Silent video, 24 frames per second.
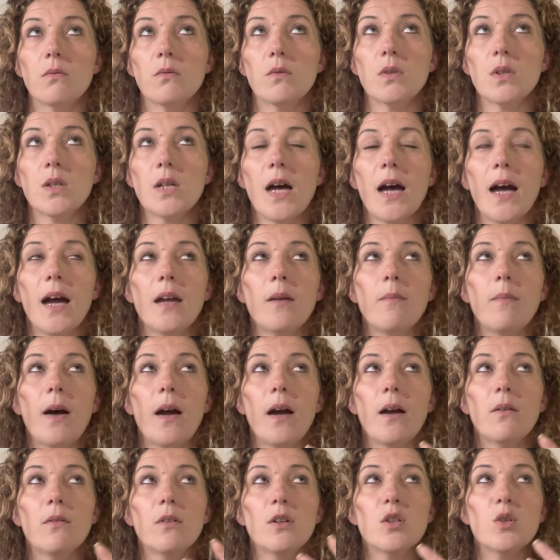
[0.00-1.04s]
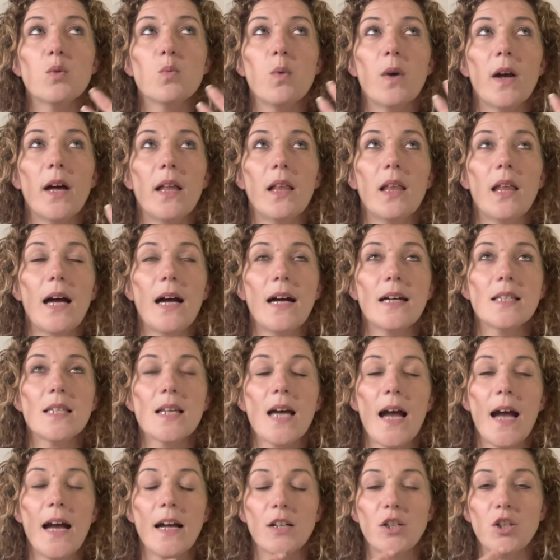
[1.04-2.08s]
time out as well as
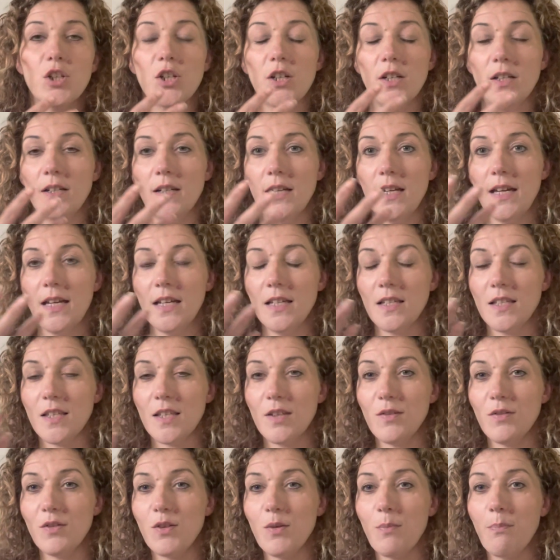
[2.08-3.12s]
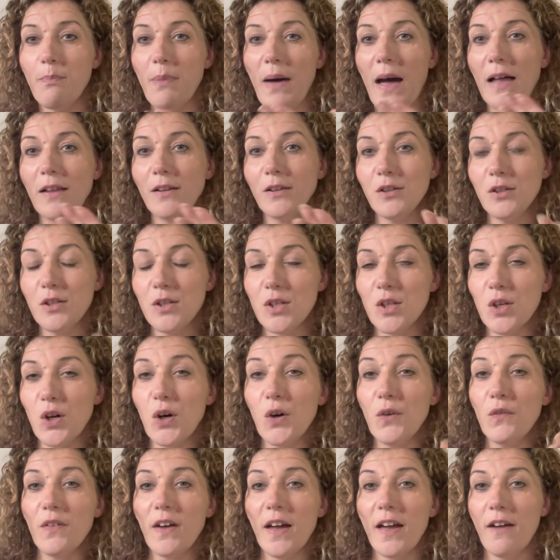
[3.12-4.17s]
action. It's the balance
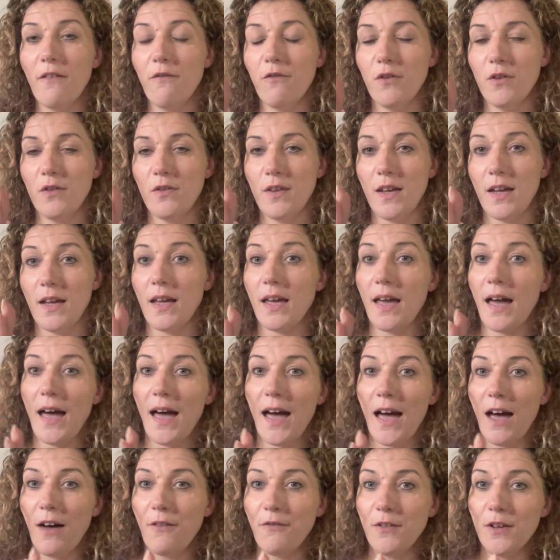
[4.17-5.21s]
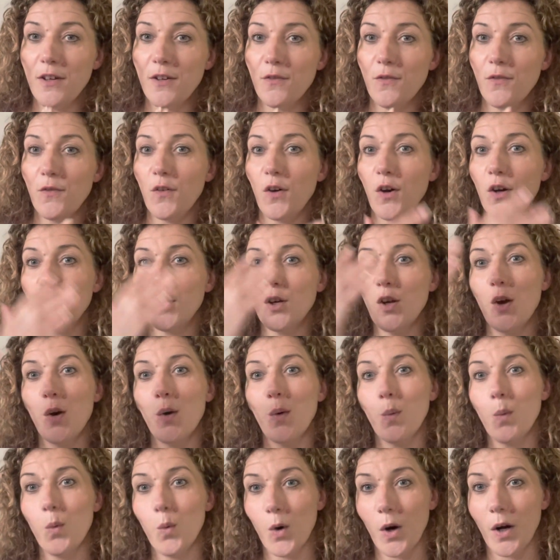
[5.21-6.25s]
of everything. Having fun,
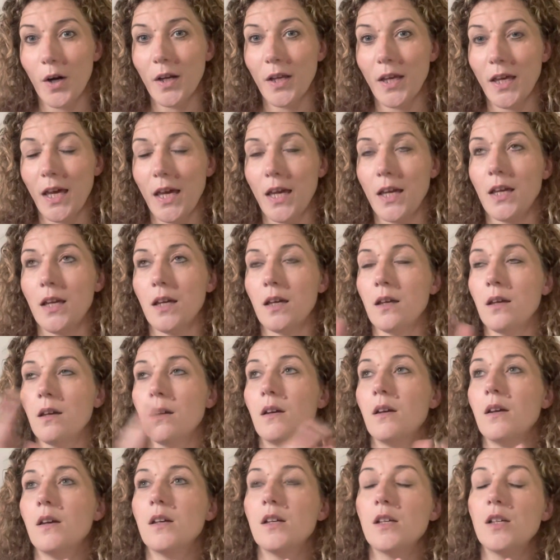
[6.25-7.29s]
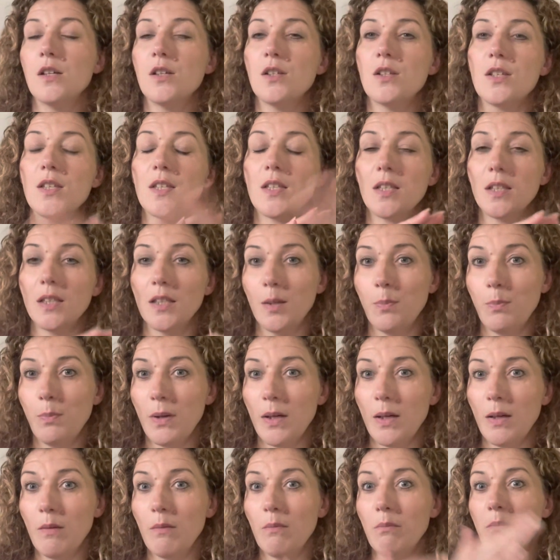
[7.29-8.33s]
working,
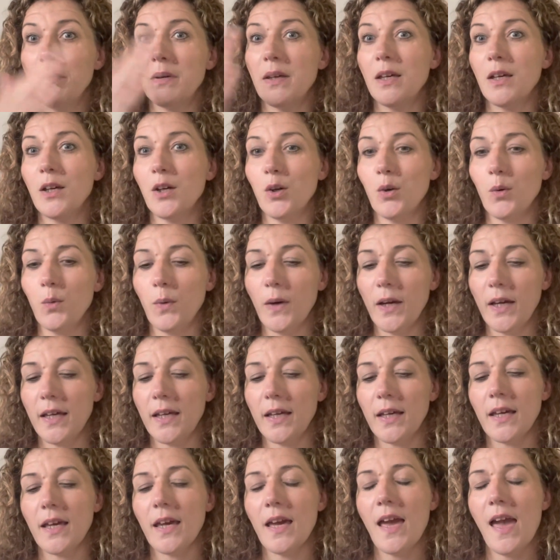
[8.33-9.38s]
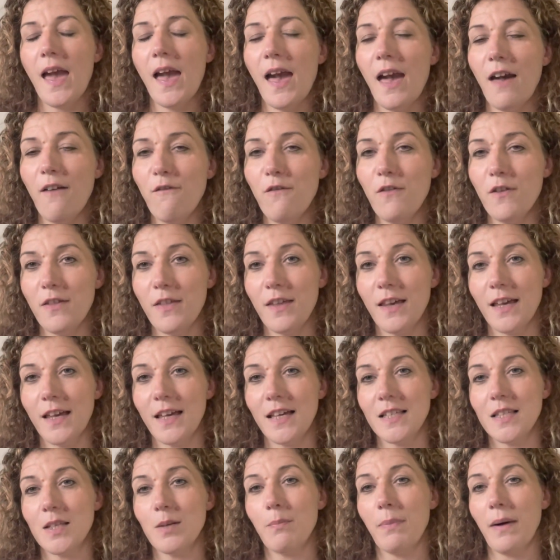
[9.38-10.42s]
sleeping, being awake. Everything
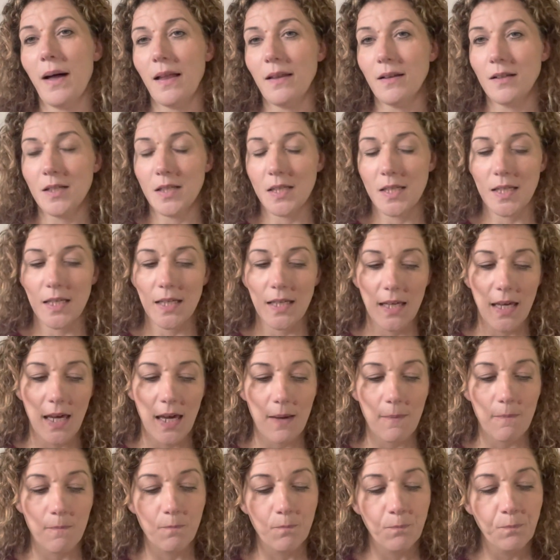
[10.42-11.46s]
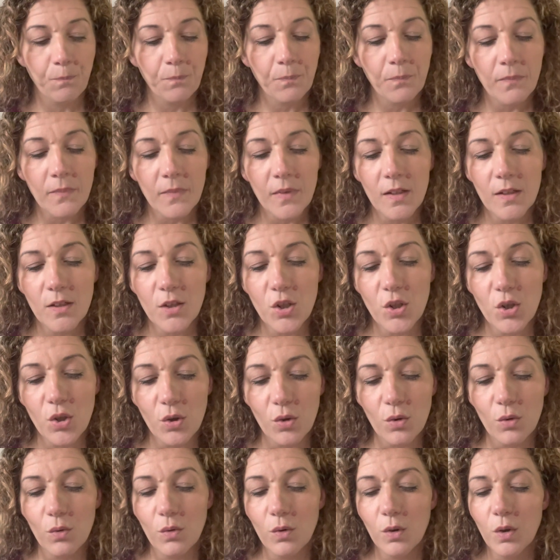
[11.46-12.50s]
is a balancing game.
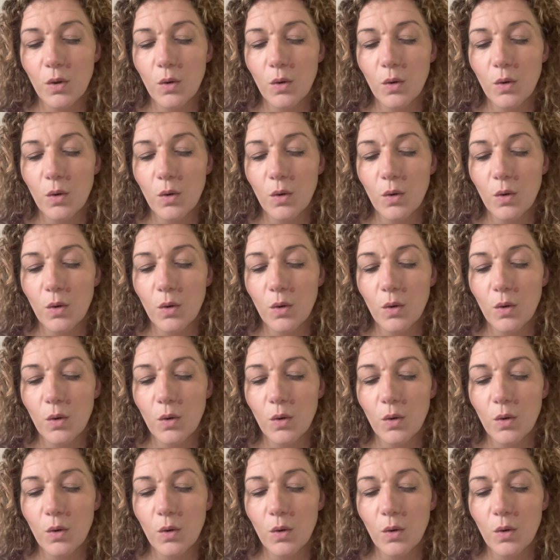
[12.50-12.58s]
So